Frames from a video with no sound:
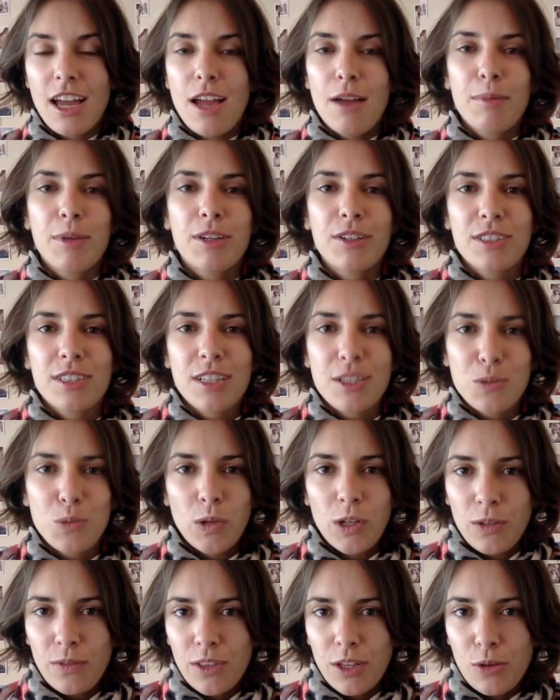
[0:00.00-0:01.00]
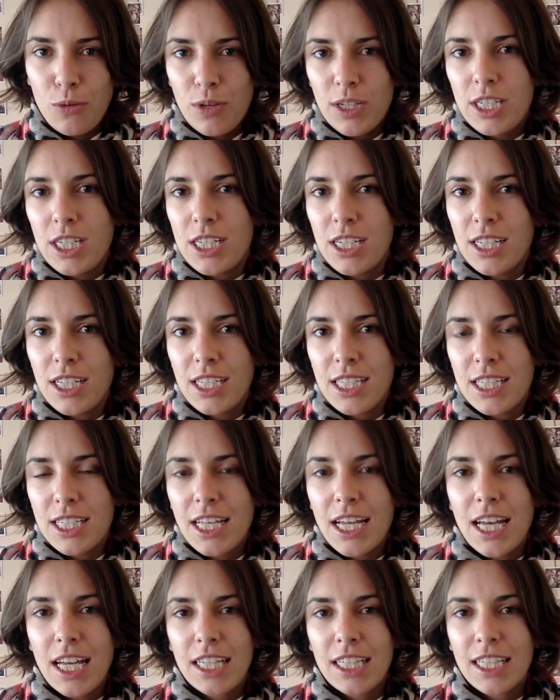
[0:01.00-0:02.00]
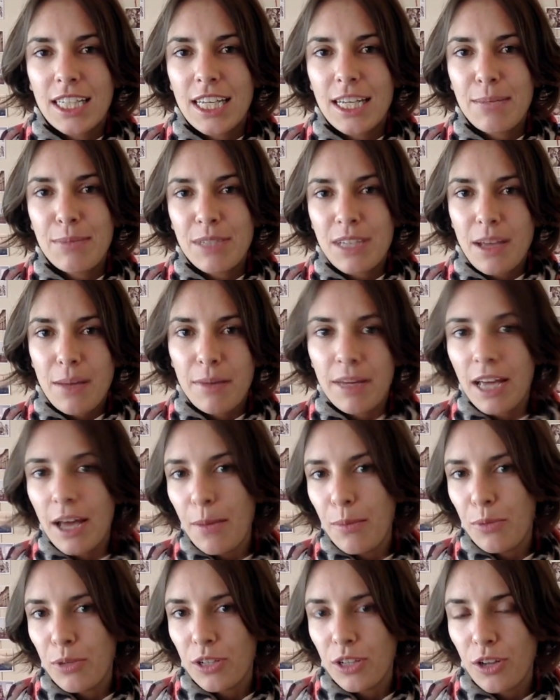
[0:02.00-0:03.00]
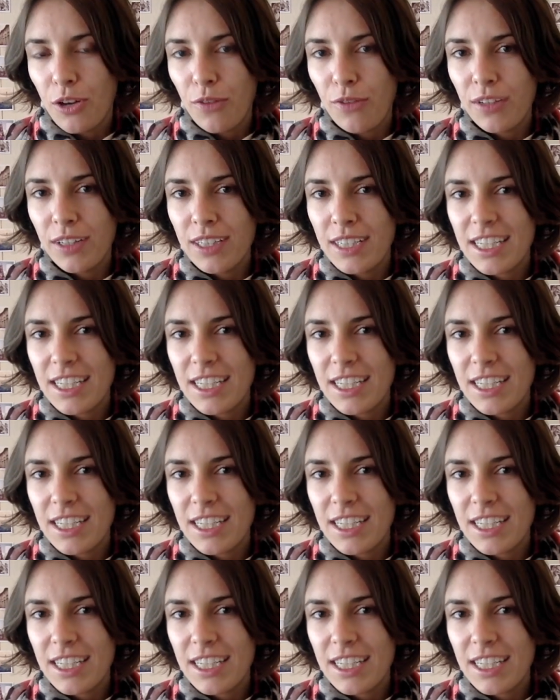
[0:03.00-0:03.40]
because that's one of the questions that keeps coming up pretty often,